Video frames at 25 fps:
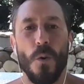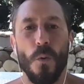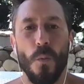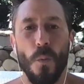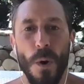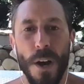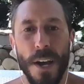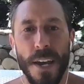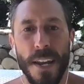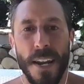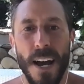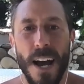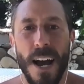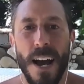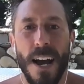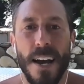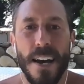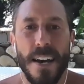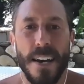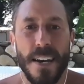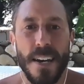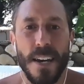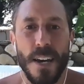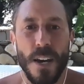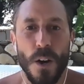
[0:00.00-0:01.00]
When
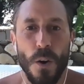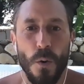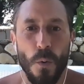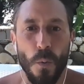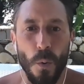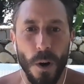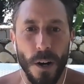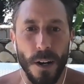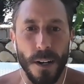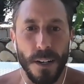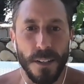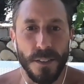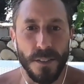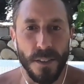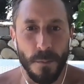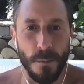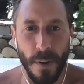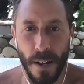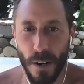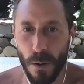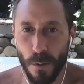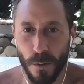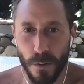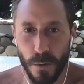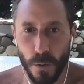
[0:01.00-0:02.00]
I was in
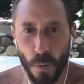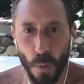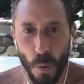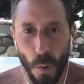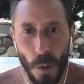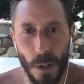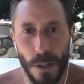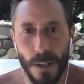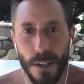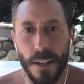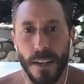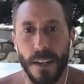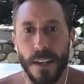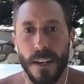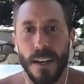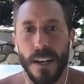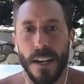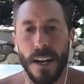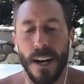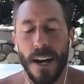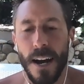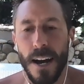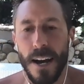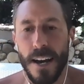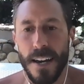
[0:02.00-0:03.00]
medical school,
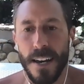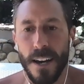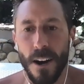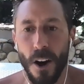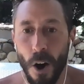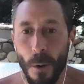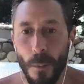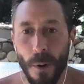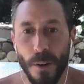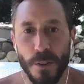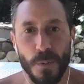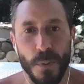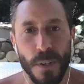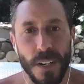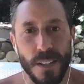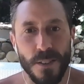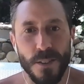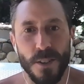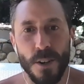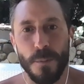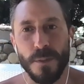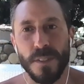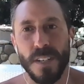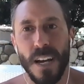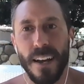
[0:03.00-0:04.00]
I almost went
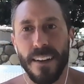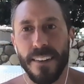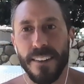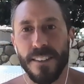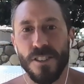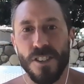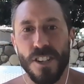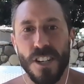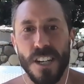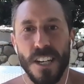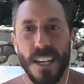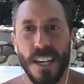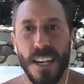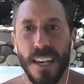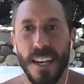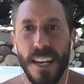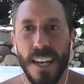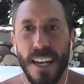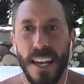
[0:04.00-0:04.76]
into dermatology,